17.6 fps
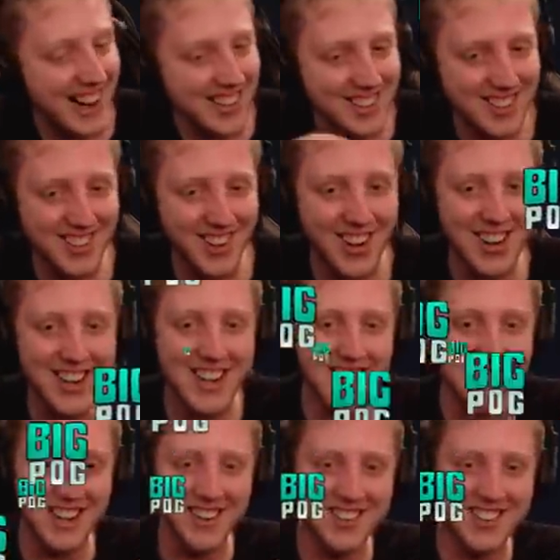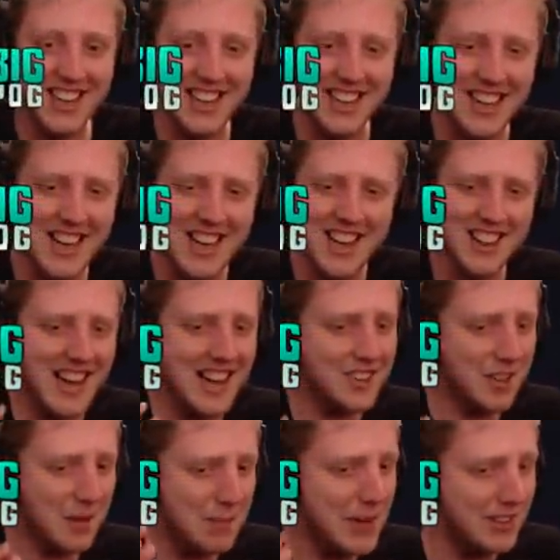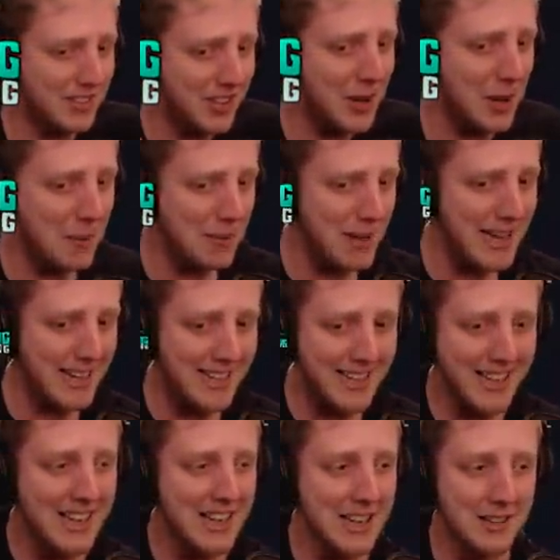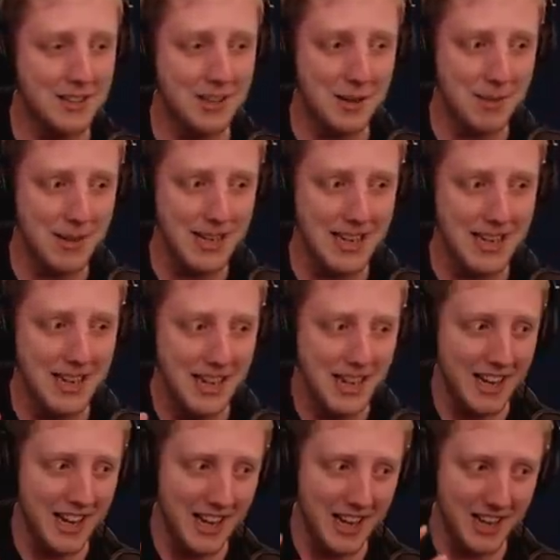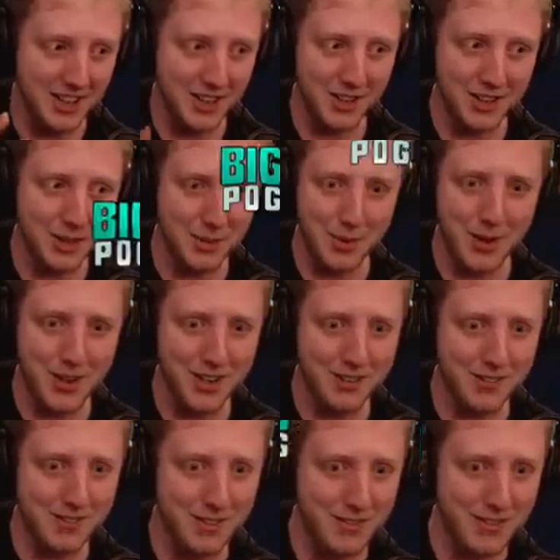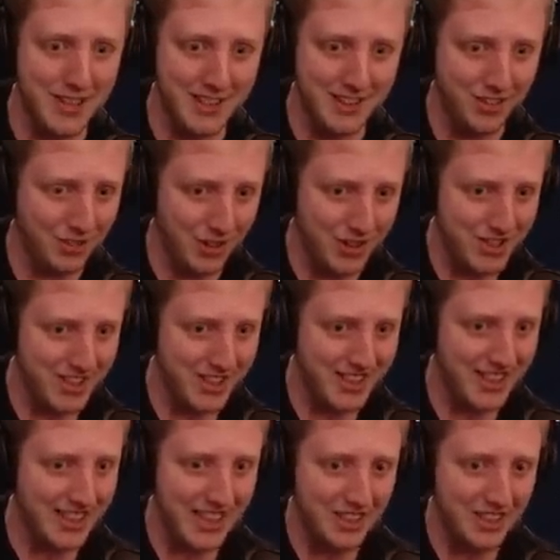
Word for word: I saw it and I was like, that's a bit too big to be an underwater ravine structure thing.